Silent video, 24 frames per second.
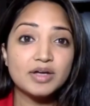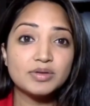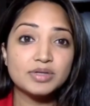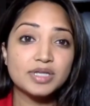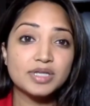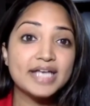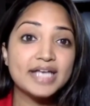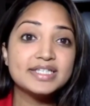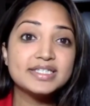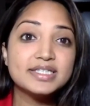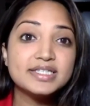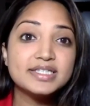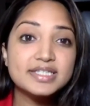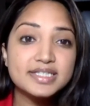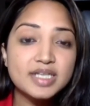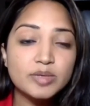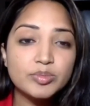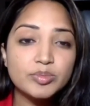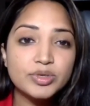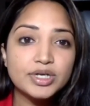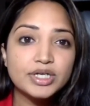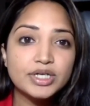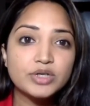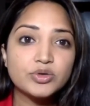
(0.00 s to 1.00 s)
license
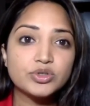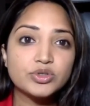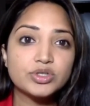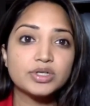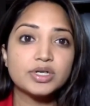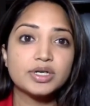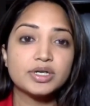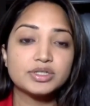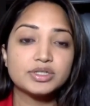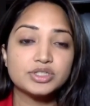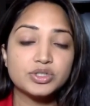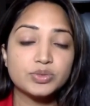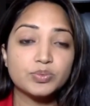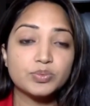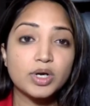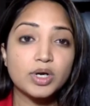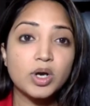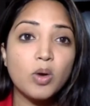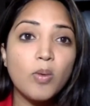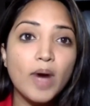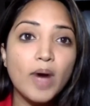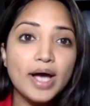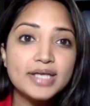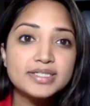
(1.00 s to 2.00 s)
number in order to
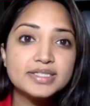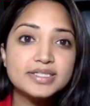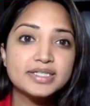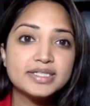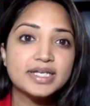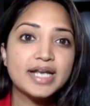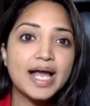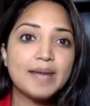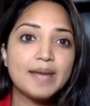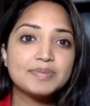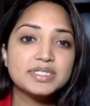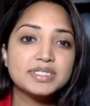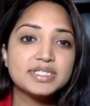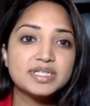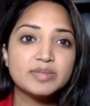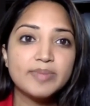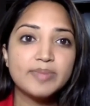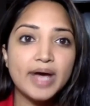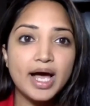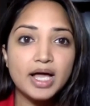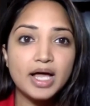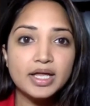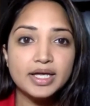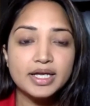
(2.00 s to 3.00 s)
request an absentee
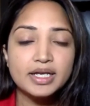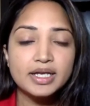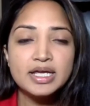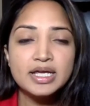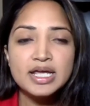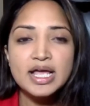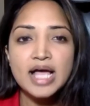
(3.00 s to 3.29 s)
ballot.